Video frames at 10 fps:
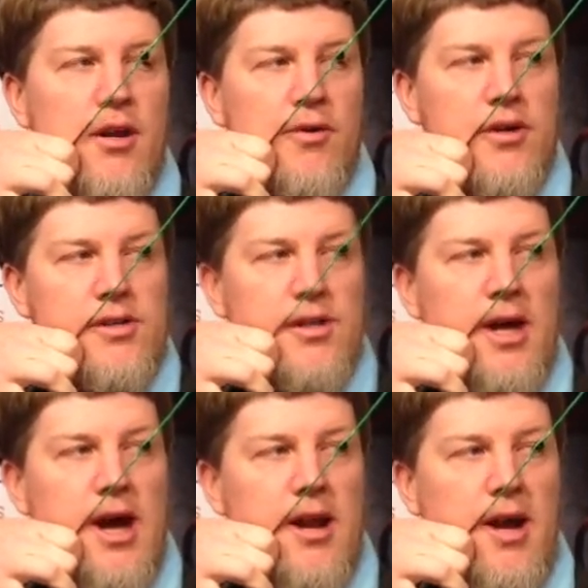And
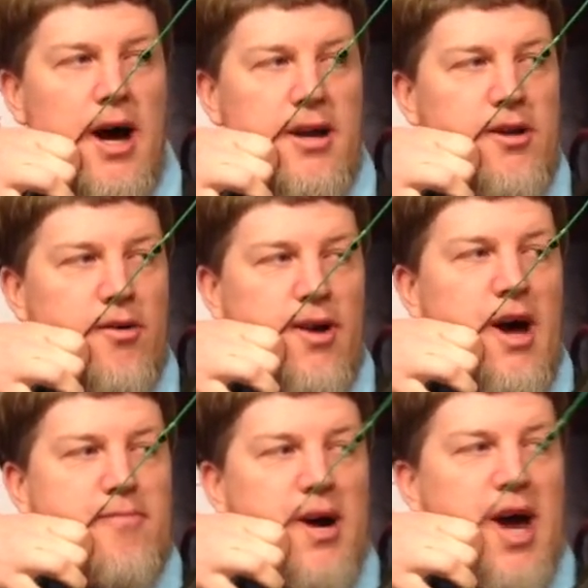notice that I
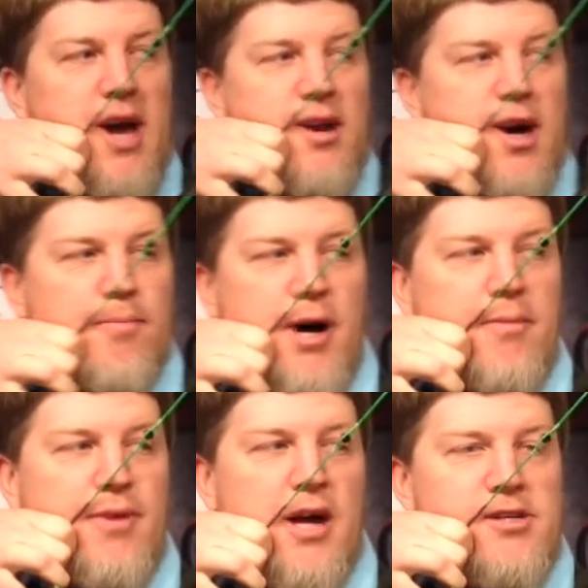don't have my hand
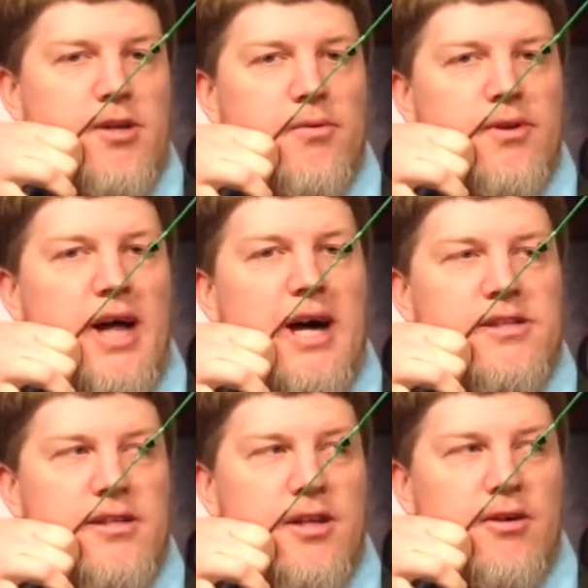up. I'm nice and
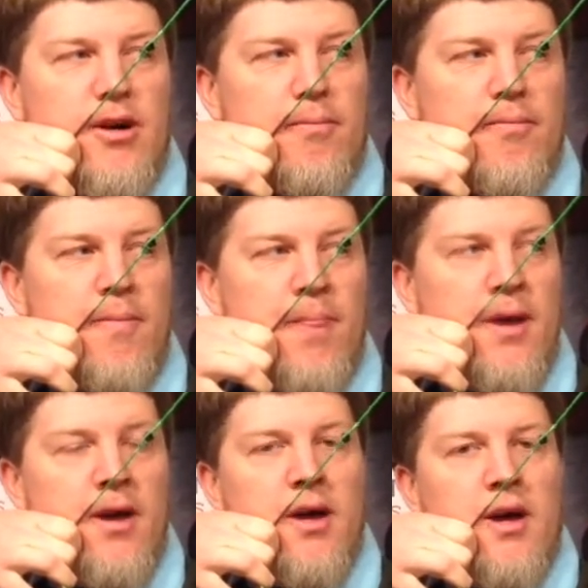relaxed in the
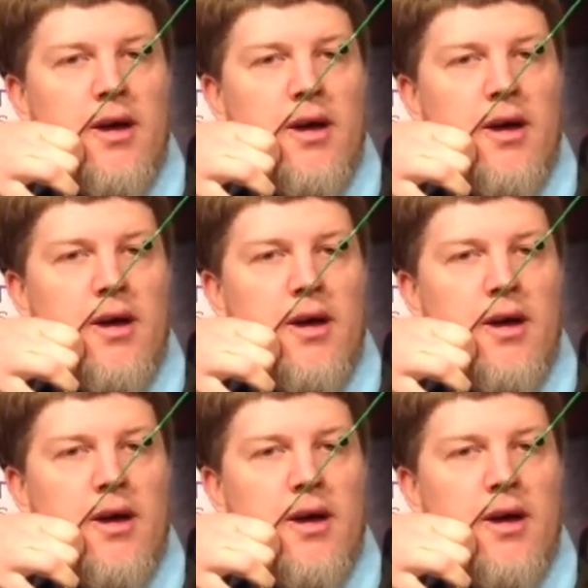grip.